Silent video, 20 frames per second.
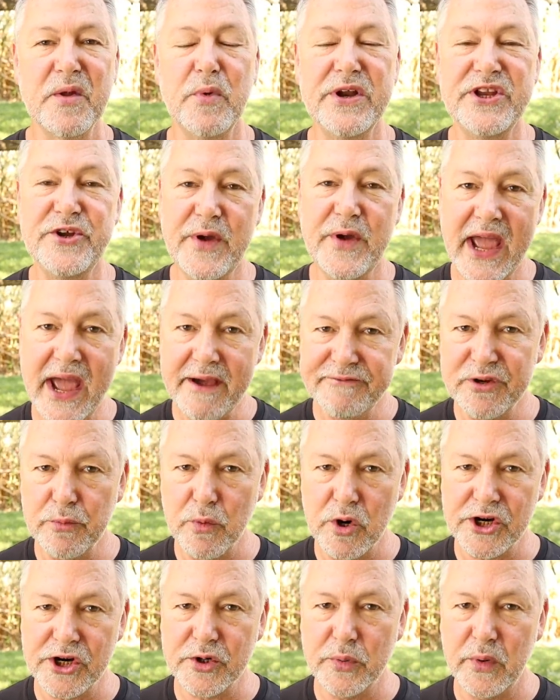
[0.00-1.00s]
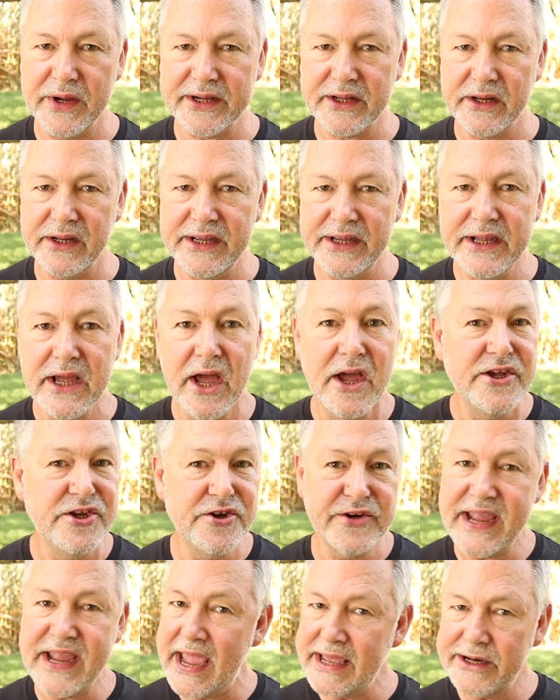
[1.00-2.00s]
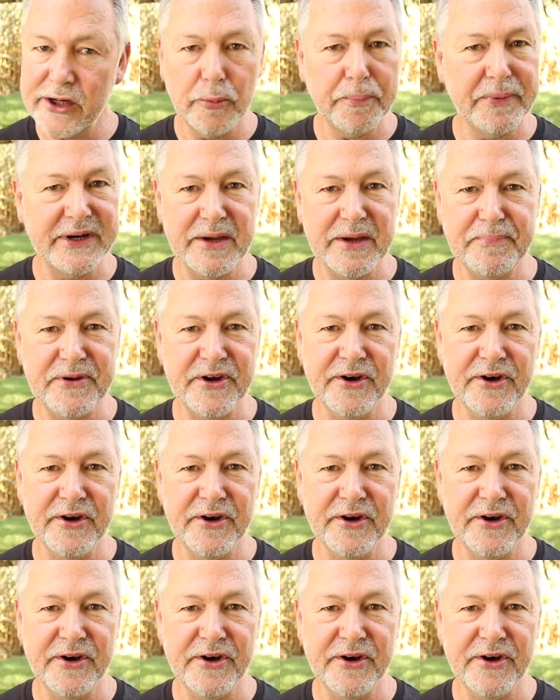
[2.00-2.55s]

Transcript: When you have to work quickly, you can't open up